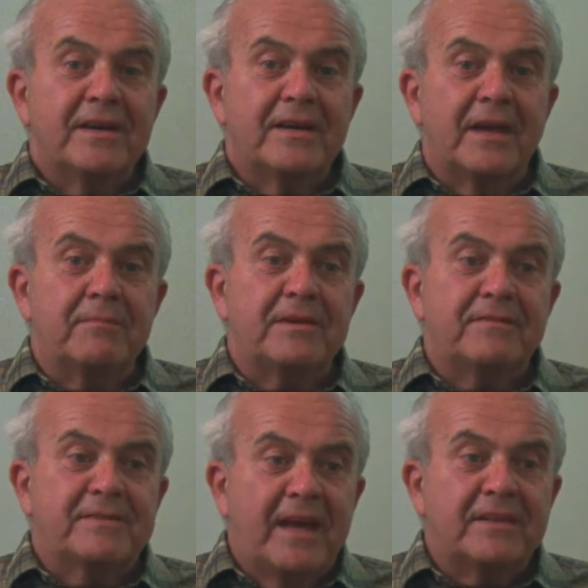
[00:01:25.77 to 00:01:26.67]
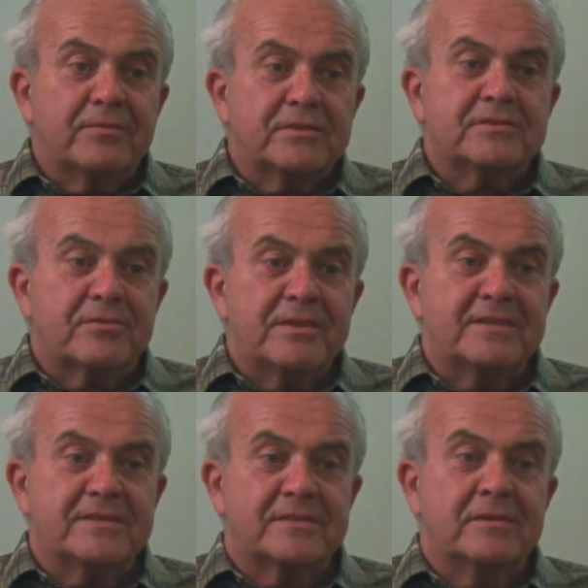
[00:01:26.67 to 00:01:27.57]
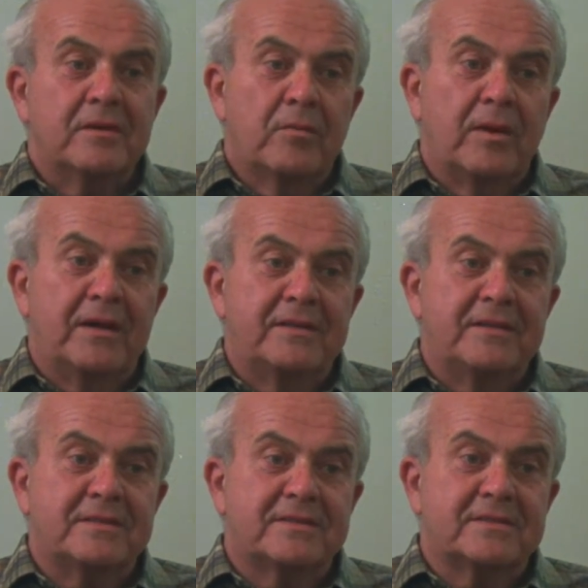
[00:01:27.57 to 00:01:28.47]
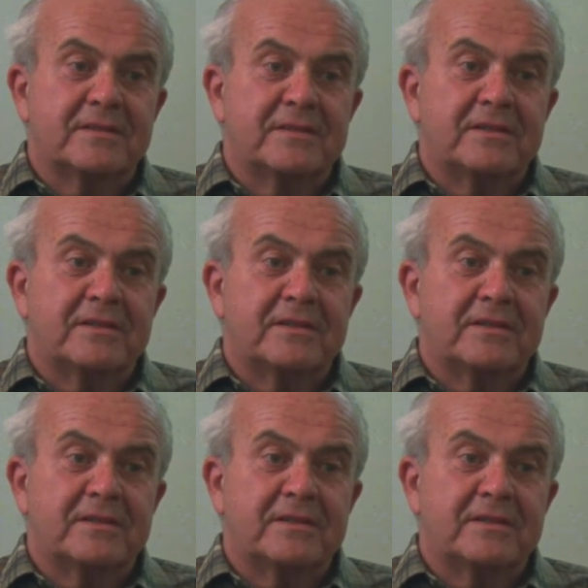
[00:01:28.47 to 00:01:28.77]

And I believe that was the reason why this